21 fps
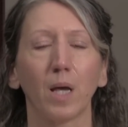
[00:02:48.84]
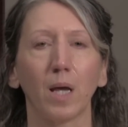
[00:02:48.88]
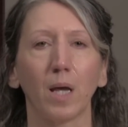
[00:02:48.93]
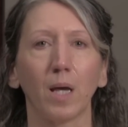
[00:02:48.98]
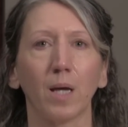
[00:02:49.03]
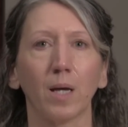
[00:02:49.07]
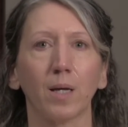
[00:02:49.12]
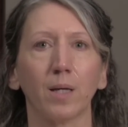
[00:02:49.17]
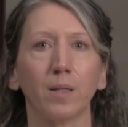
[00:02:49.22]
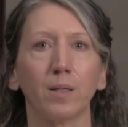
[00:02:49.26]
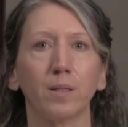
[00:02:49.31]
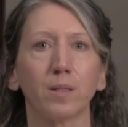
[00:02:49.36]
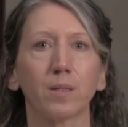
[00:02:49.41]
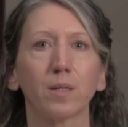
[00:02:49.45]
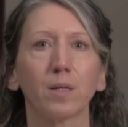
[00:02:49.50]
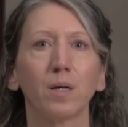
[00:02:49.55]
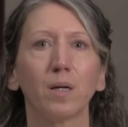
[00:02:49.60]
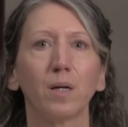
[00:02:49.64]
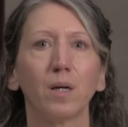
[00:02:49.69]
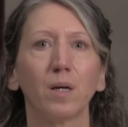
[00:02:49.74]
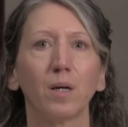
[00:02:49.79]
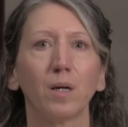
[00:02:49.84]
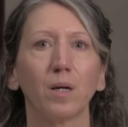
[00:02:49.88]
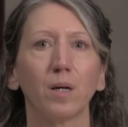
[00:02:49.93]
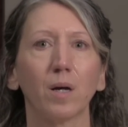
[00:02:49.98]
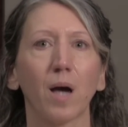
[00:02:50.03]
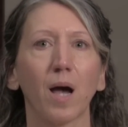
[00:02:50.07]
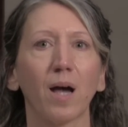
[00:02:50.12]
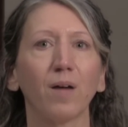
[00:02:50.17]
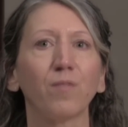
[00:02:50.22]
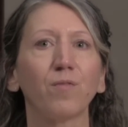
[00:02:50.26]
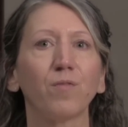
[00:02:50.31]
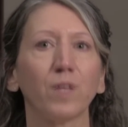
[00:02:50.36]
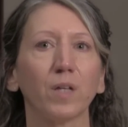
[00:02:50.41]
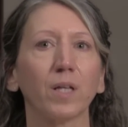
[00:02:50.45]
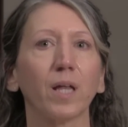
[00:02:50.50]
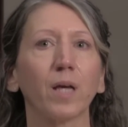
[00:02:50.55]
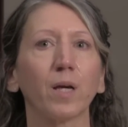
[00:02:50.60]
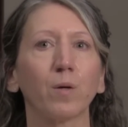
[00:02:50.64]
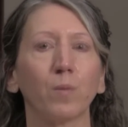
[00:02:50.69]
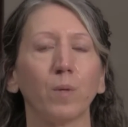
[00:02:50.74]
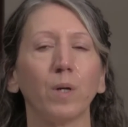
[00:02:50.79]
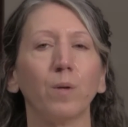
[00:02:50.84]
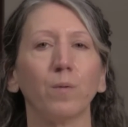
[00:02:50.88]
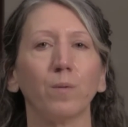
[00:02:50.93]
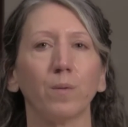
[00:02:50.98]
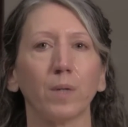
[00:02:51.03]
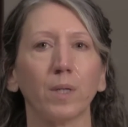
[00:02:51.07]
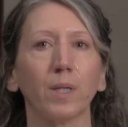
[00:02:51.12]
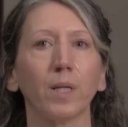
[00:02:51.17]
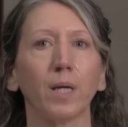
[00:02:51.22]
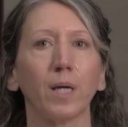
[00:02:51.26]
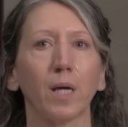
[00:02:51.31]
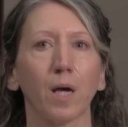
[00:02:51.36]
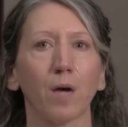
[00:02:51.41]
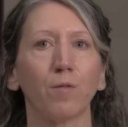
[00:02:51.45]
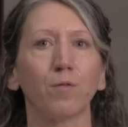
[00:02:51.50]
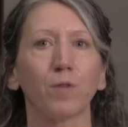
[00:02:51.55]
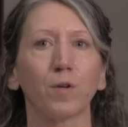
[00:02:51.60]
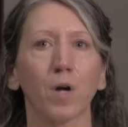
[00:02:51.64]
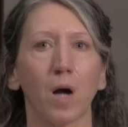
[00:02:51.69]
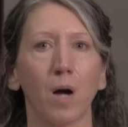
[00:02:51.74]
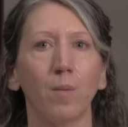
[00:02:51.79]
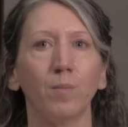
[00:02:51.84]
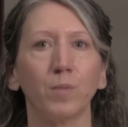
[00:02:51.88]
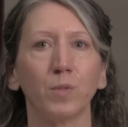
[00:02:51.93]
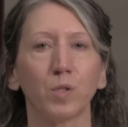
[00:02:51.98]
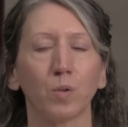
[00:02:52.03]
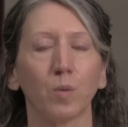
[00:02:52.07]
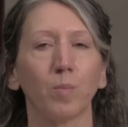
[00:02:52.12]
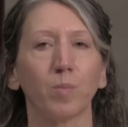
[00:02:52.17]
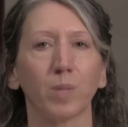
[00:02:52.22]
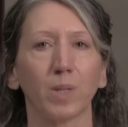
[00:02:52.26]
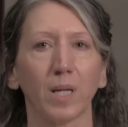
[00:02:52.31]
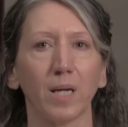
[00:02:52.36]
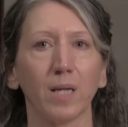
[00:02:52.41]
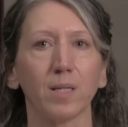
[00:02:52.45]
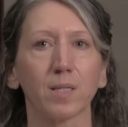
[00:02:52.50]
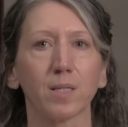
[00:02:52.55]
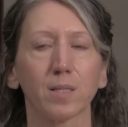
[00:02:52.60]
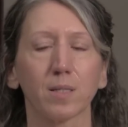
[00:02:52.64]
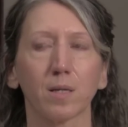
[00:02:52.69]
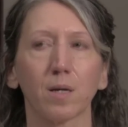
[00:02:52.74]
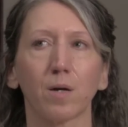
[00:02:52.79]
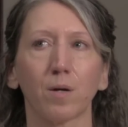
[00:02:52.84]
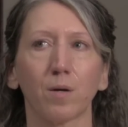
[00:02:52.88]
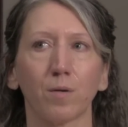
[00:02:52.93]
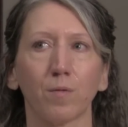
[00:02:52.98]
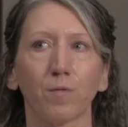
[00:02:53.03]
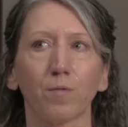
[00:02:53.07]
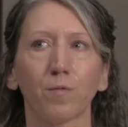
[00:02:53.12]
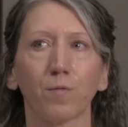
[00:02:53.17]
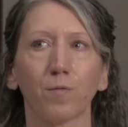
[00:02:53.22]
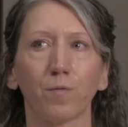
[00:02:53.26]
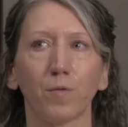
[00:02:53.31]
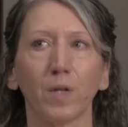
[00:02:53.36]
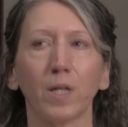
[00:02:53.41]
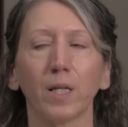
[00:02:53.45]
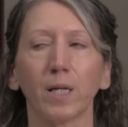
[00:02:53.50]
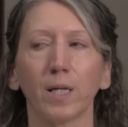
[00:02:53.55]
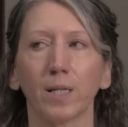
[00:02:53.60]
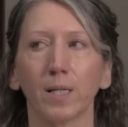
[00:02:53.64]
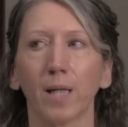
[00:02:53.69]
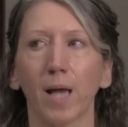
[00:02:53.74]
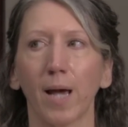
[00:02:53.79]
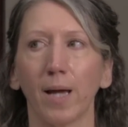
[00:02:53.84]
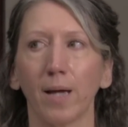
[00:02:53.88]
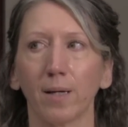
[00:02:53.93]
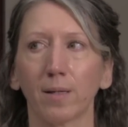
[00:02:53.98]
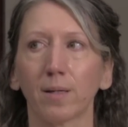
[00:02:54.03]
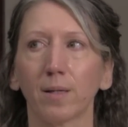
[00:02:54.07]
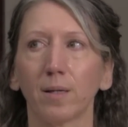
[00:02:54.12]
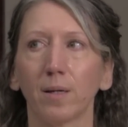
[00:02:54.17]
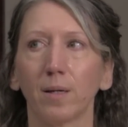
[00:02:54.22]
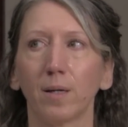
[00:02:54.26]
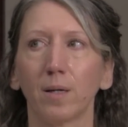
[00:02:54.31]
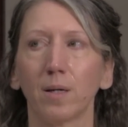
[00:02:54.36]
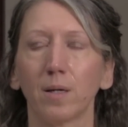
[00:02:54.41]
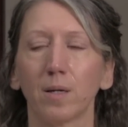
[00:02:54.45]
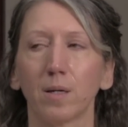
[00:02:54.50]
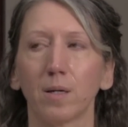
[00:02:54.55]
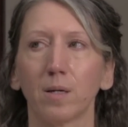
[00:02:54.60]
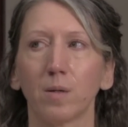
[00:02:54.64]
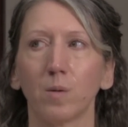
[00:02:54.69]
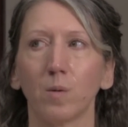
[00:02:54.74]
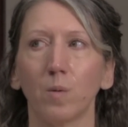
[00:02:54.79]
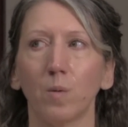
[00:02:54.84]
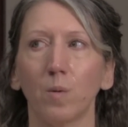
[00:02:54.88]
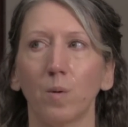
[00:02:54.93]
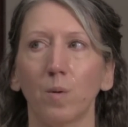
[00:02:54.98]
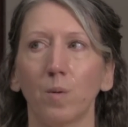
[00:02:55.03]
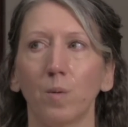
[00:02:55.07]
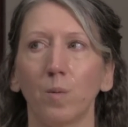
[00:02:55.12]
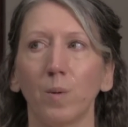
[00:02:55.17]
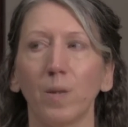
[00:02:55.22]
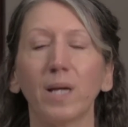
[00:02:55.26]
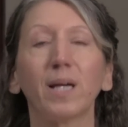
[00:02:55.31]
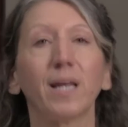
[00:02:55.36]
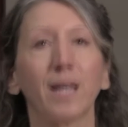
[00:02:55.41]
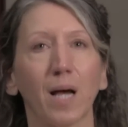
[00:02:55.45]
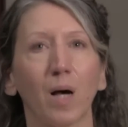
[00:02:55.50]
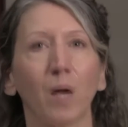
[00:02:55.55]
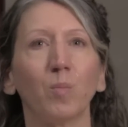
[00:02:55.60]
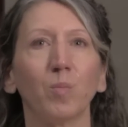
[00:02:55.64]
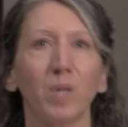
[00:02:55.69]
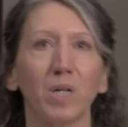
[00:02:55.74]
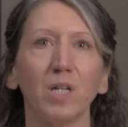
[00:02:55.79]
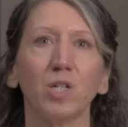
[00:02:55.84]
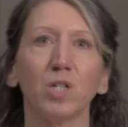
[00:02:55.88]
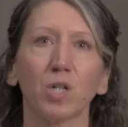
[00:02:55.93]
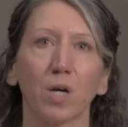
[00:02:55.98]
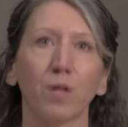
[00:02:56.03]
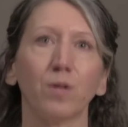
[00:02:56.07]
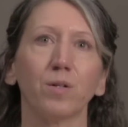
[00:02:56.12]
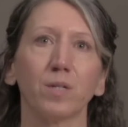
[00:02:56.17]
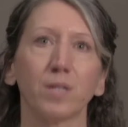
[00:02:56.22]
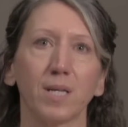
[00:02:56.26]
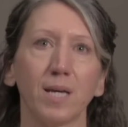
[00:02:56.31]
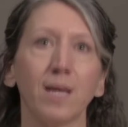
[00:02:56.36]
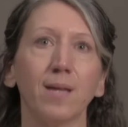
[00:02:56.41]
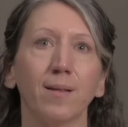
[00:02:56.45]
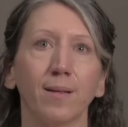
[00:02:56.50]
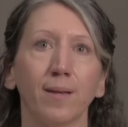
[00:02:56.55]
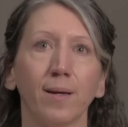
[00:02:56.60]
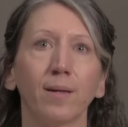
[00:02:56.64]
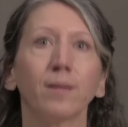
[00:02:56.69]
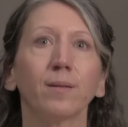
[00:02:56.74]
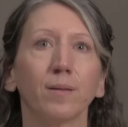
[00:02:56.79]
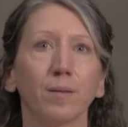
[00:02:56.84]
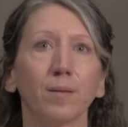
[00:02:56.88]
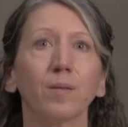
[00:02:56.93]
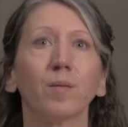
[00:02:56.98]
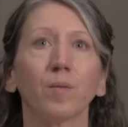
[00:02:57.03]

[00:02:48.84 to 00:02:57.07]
And I feel like we really have come to a place of feeling like we can help in each other's healing